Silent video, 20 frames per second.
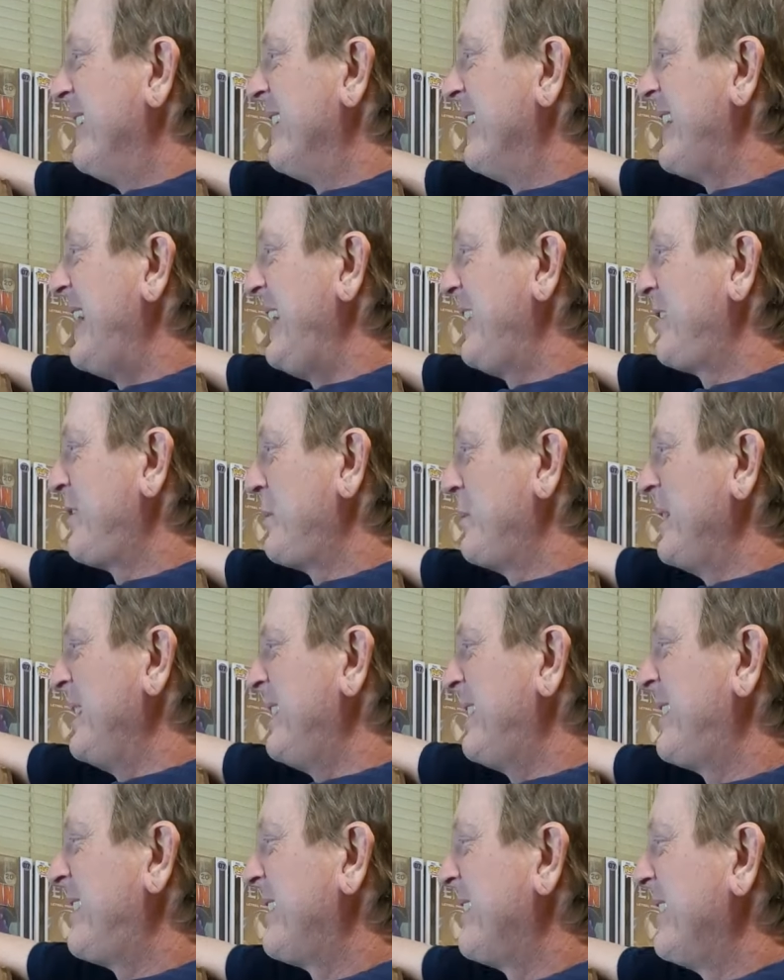last
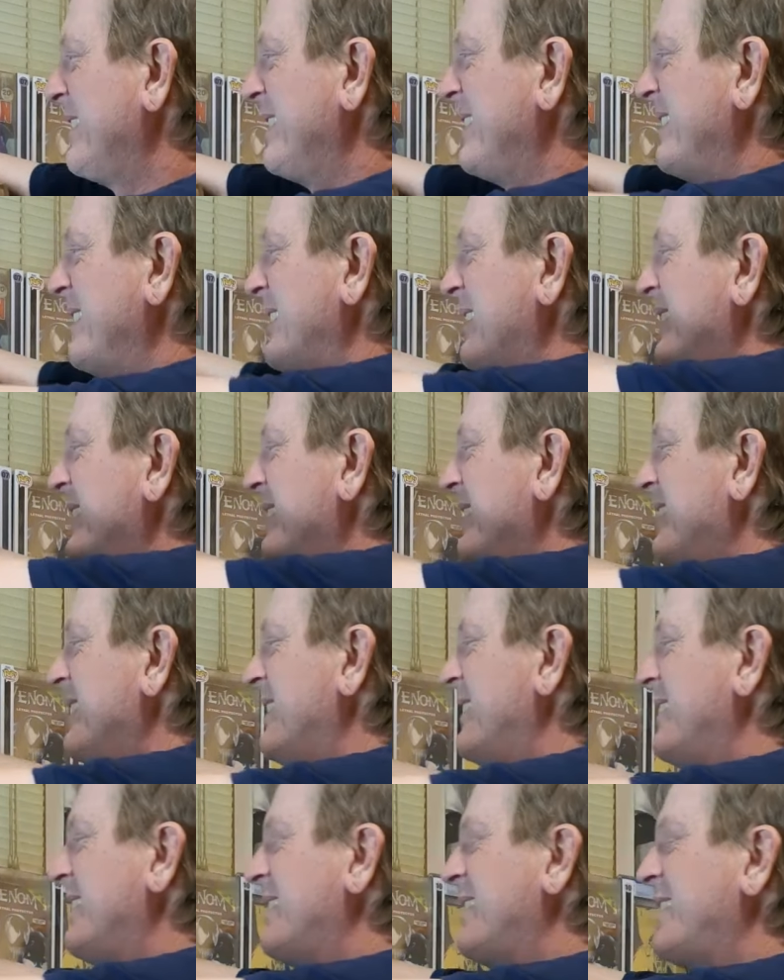week's
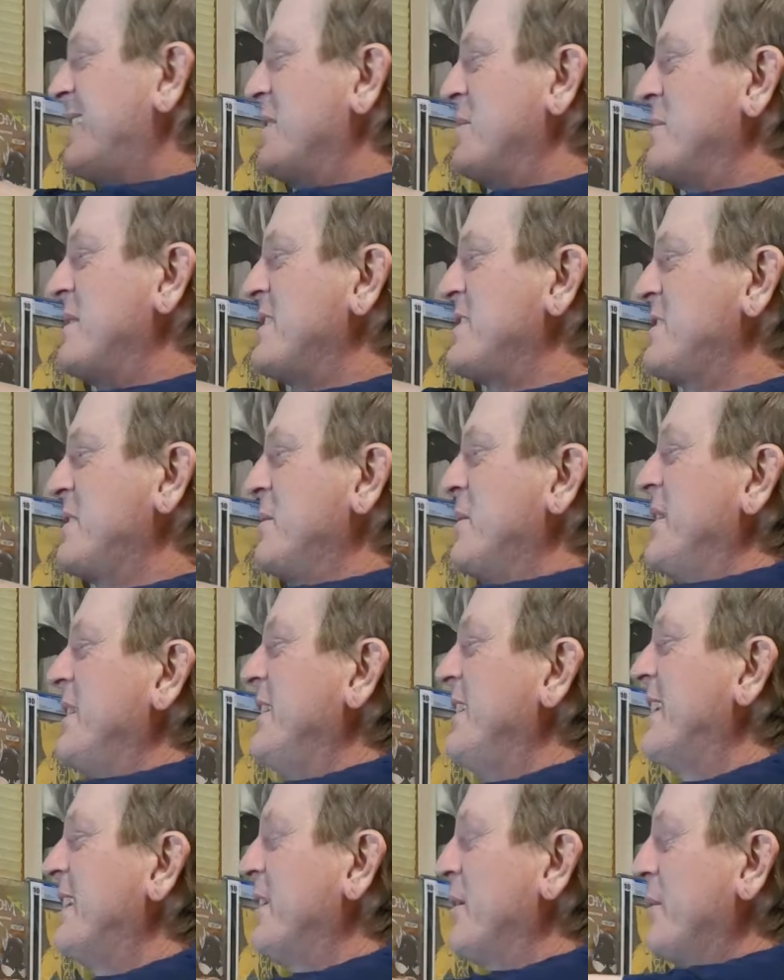submission, what
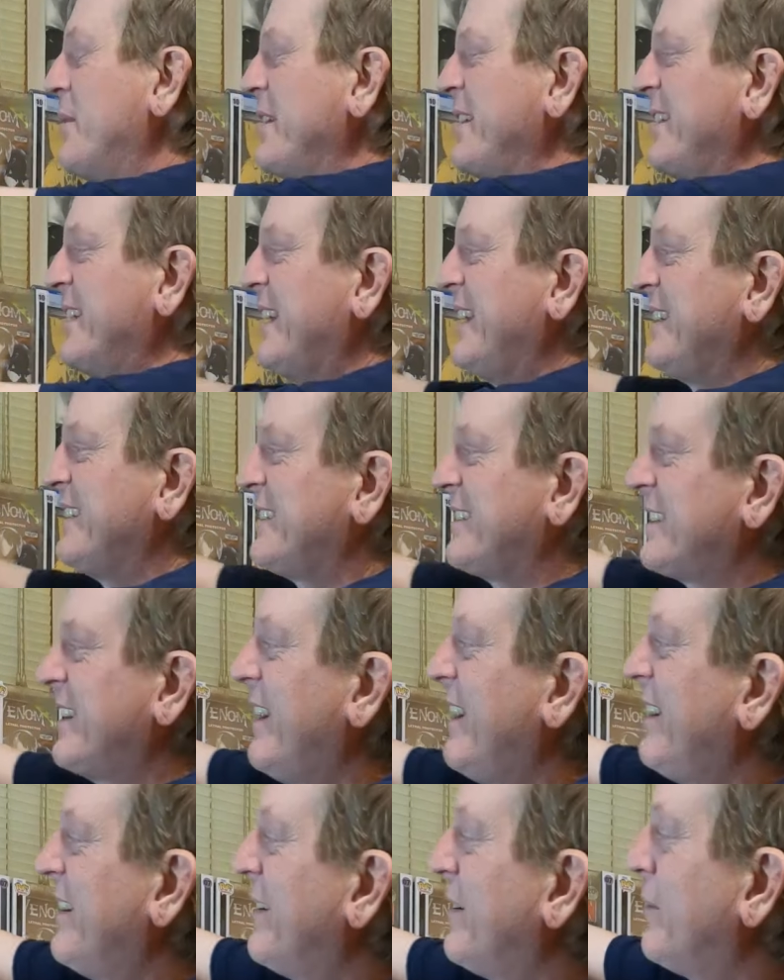you or what you guys
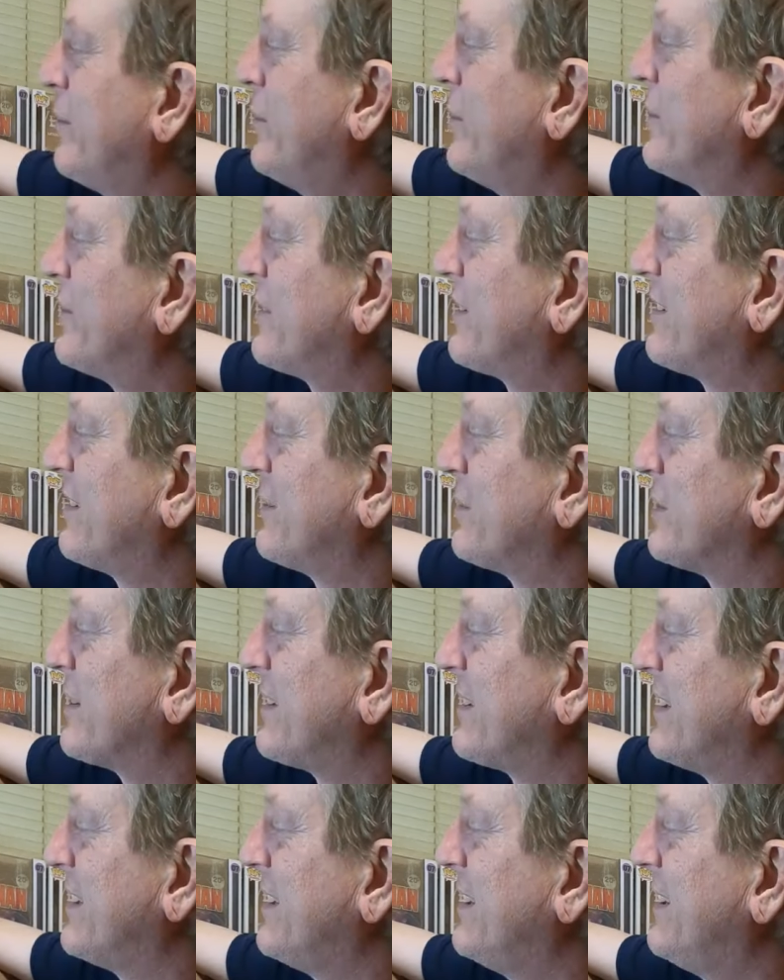saw, we'll we'll
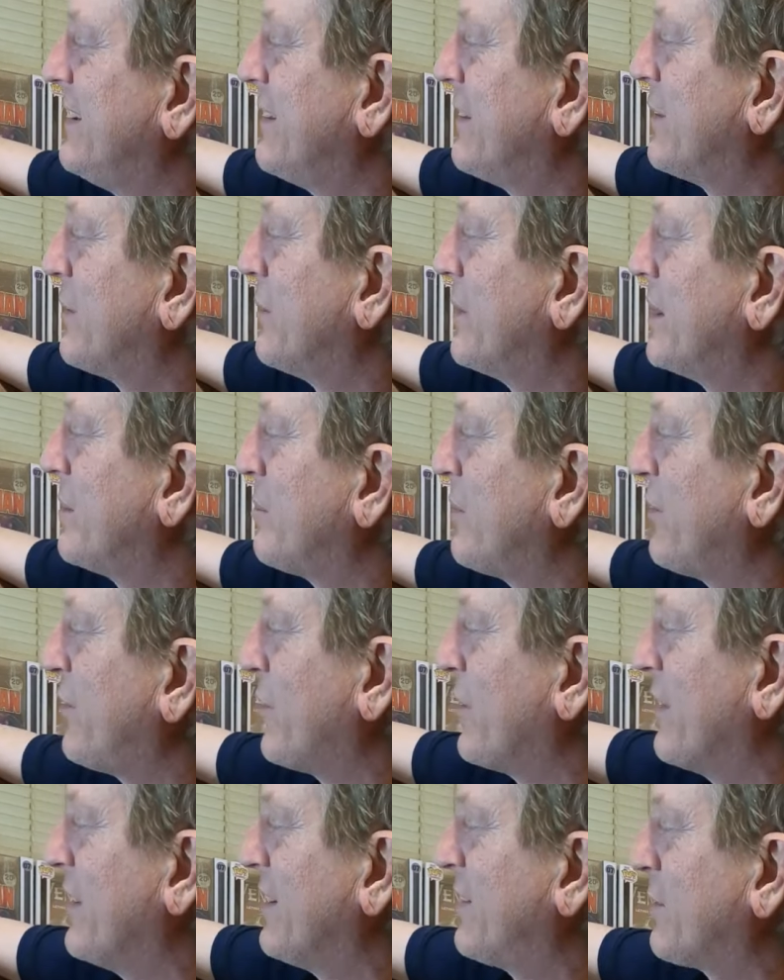see the week
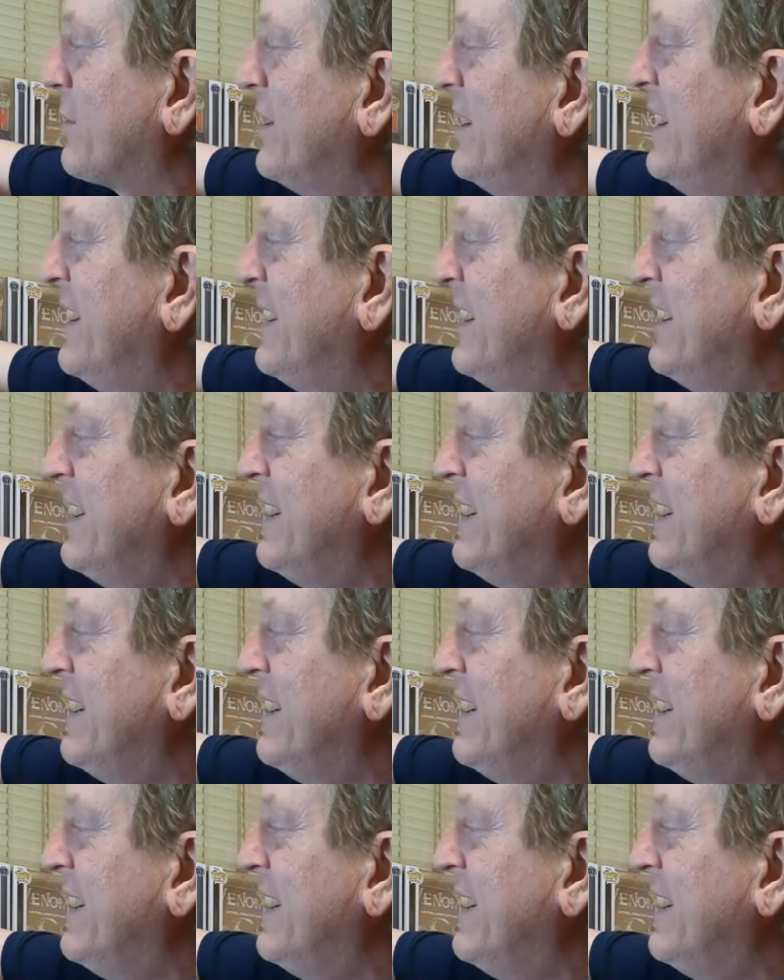before this one.